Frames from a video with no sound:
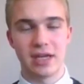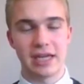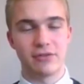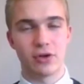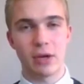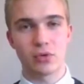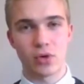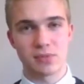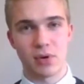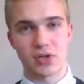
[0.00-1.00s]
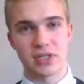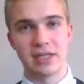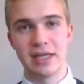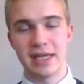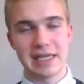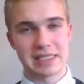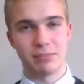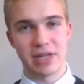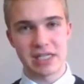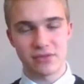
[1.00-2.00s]
And if you're an outdoors person, it's the
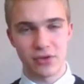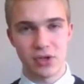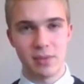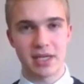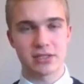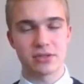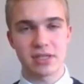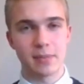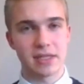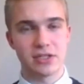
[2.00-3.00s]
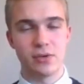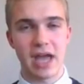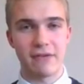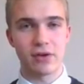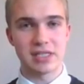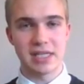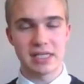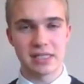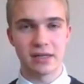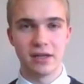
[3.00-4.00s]
place for you because there's something to do every
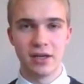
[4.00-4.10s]
season.